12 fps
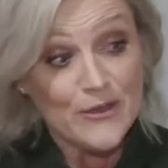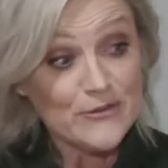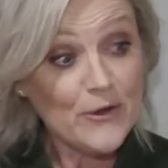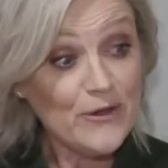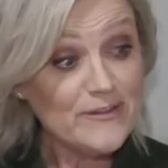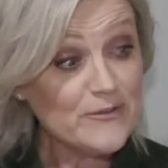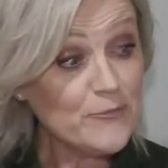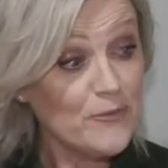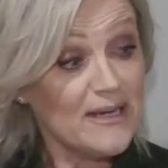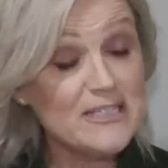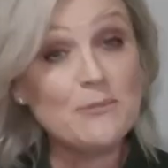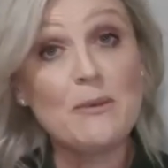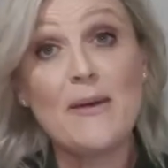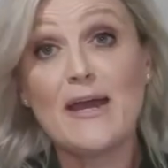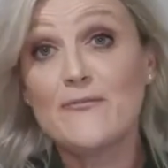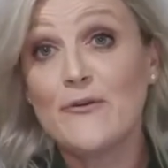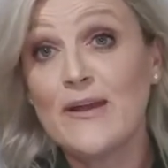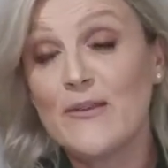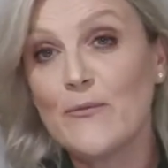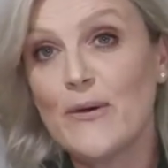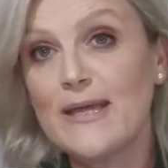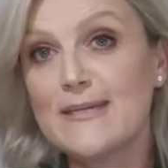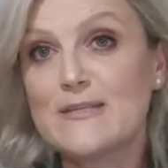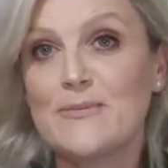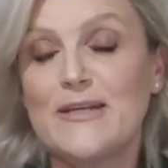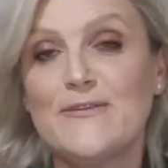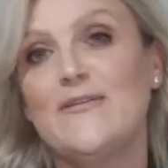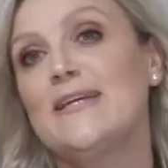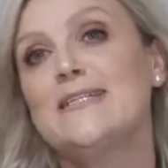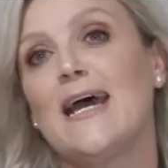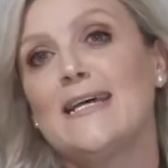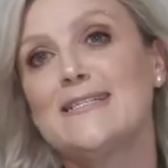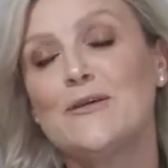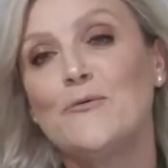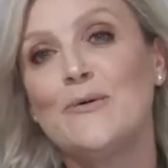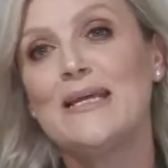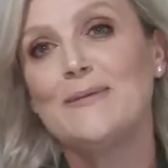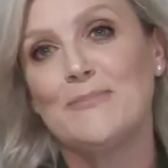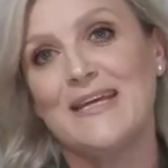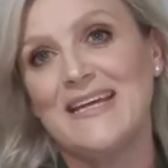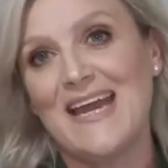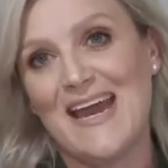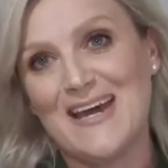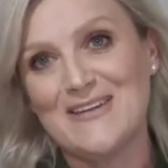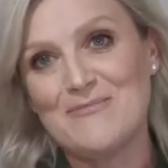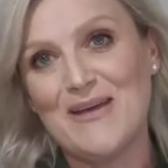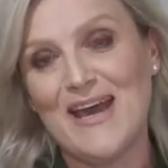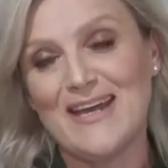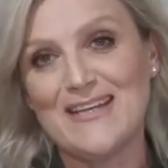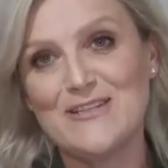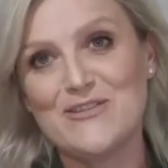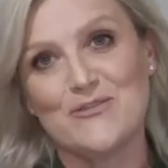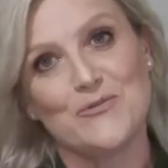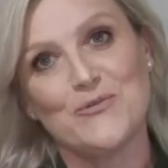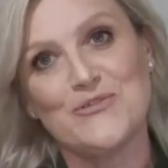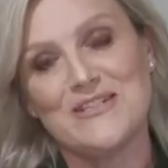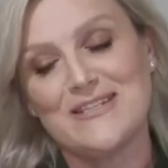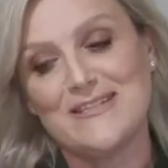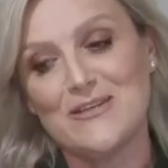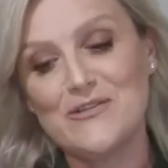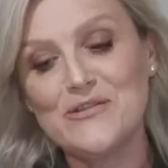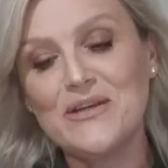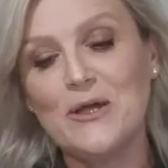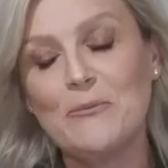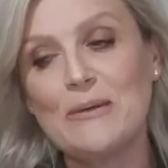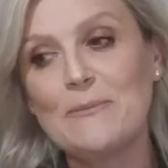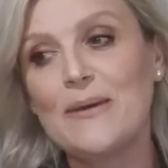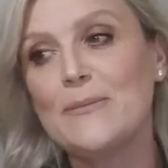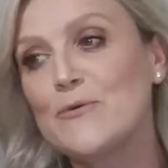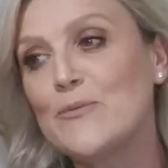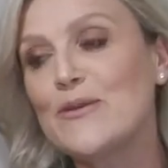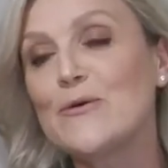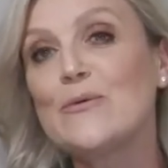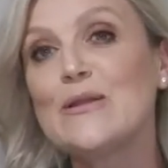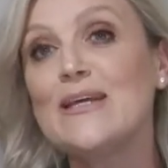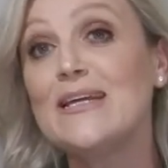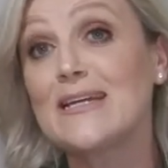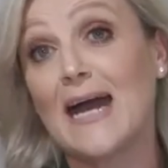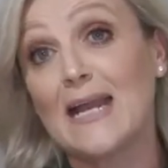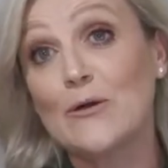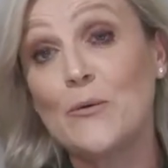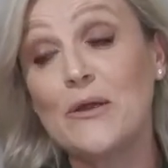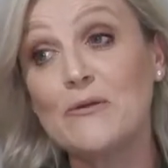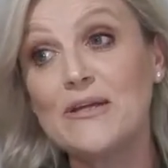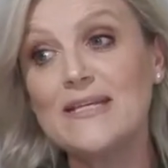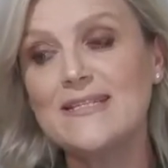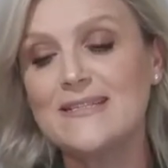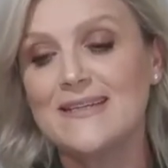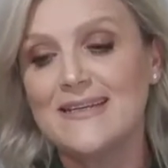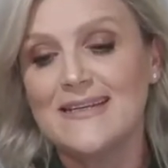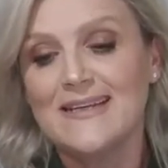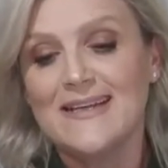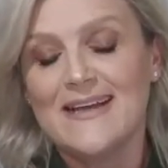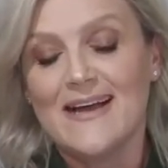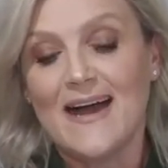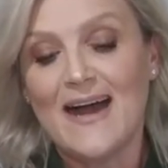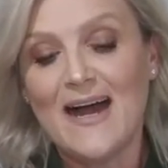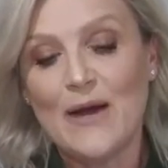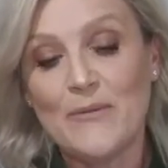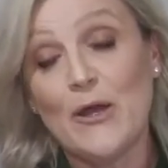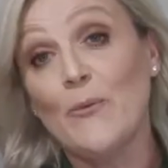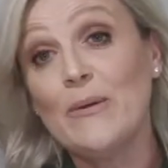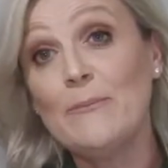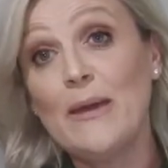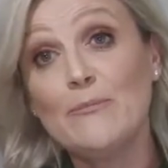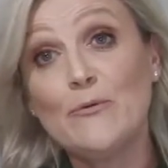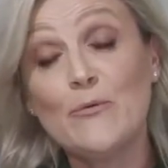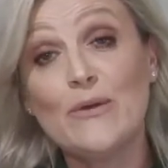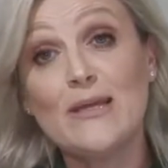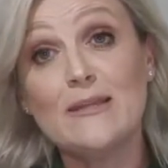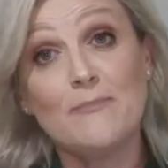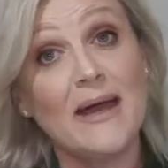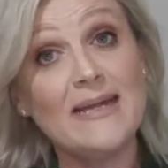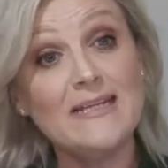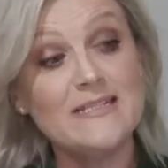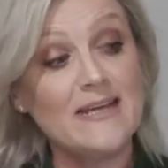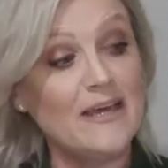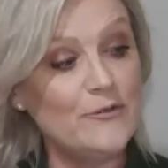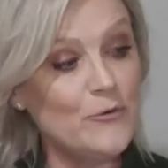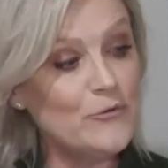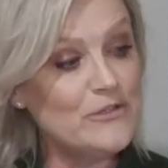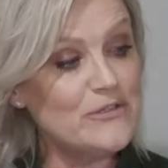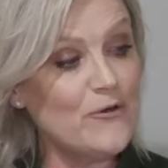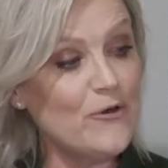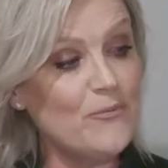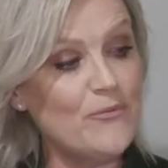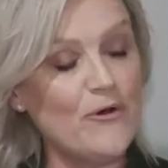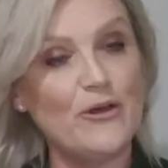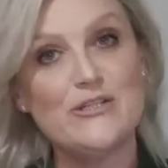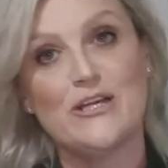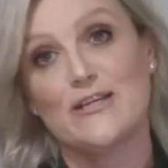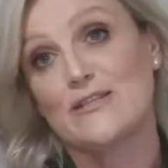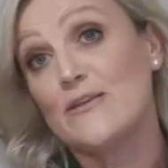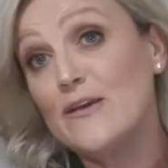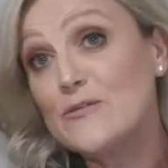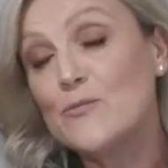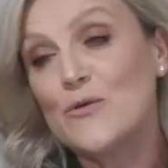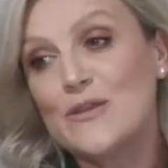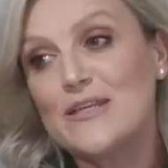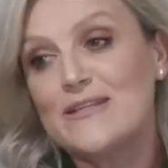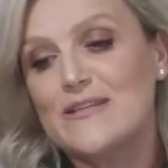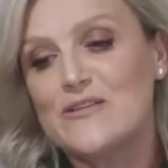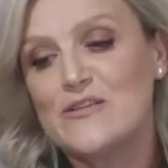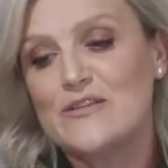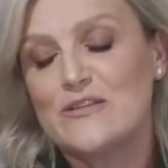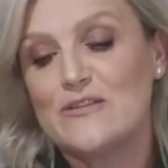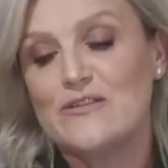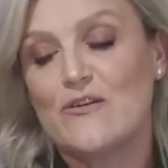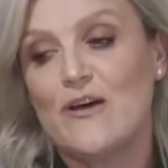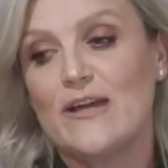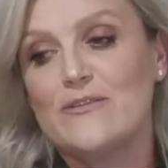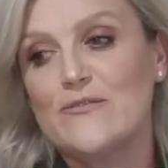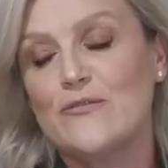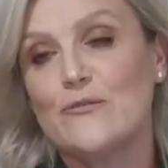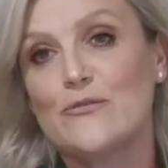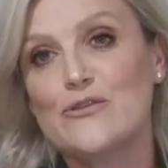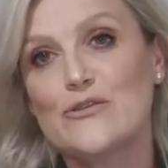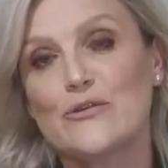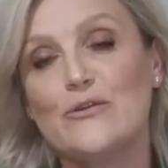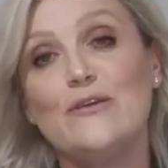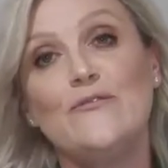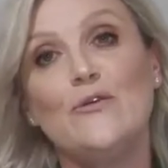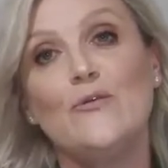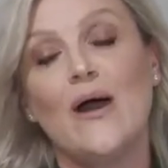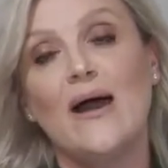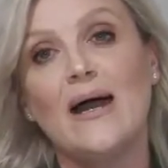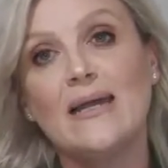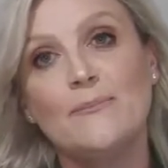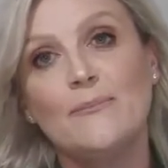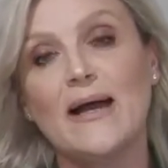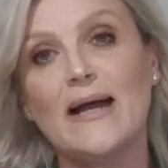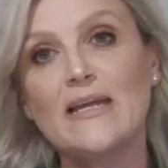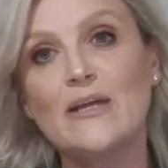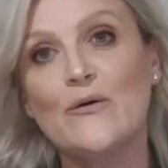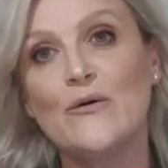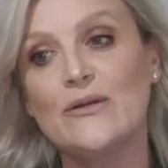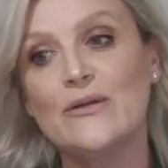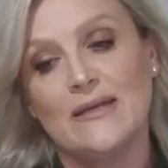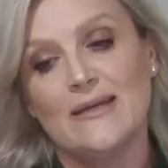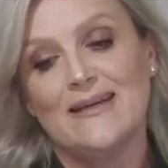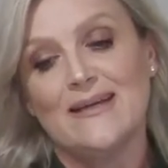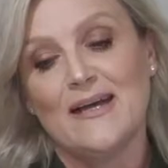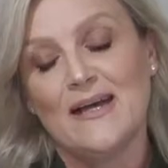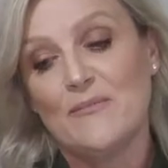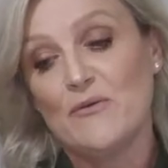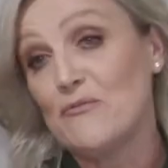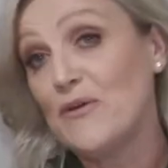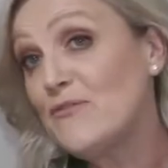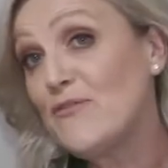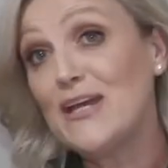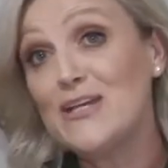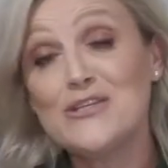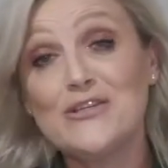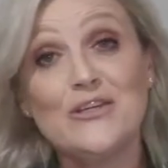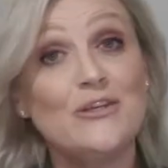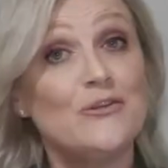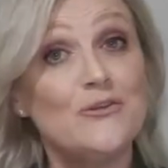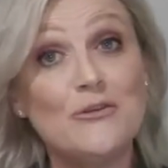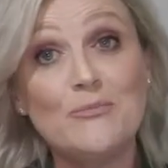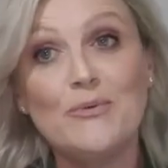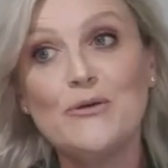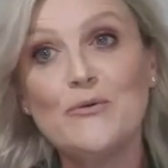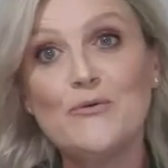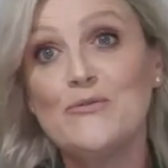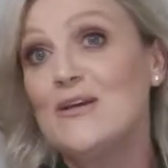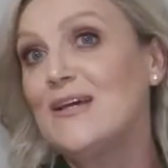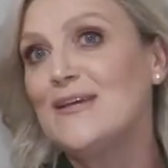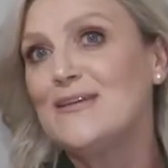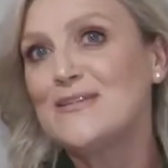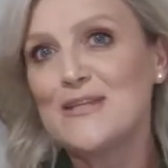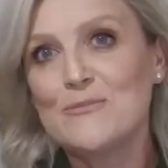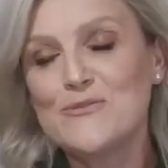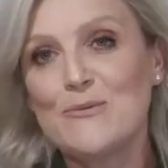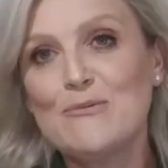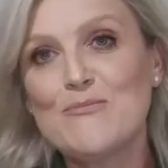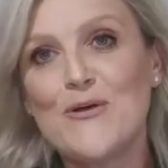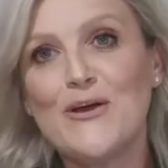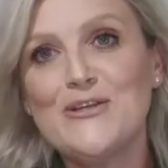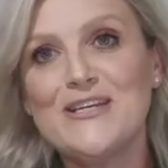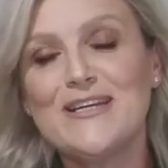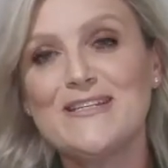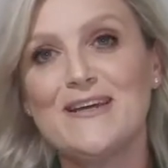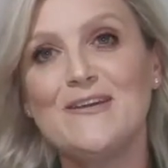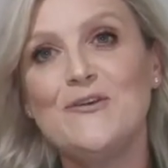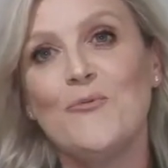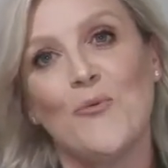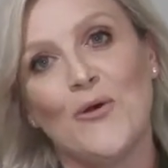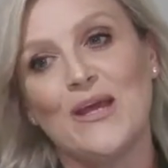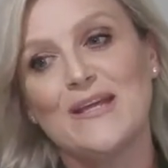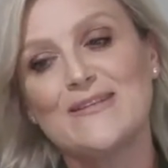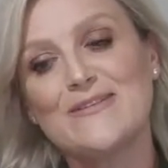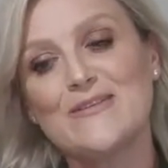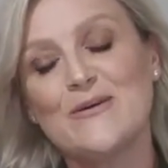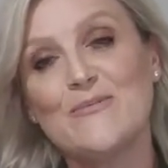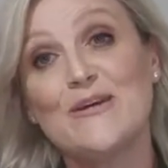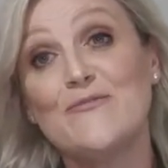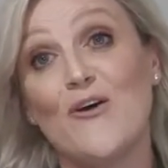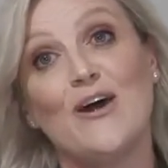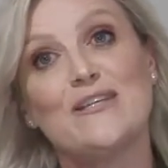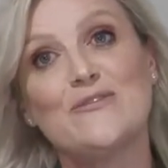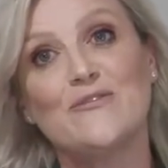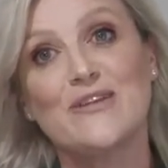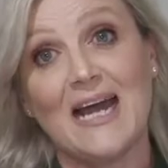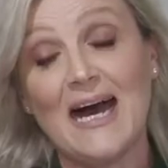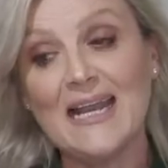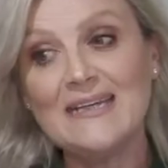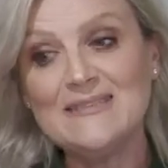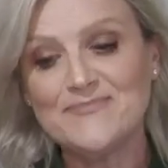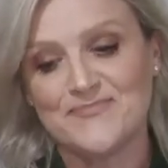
it's great to be back for another week. It's been a fantastic week being out and about in stores, etc., helping people with all of their colour queries, helping people with paint and also projects. So that's what these sessions are designed for too. If you are embarking on a renovation, a new build, some type of project, and you're wanting some advice on colour,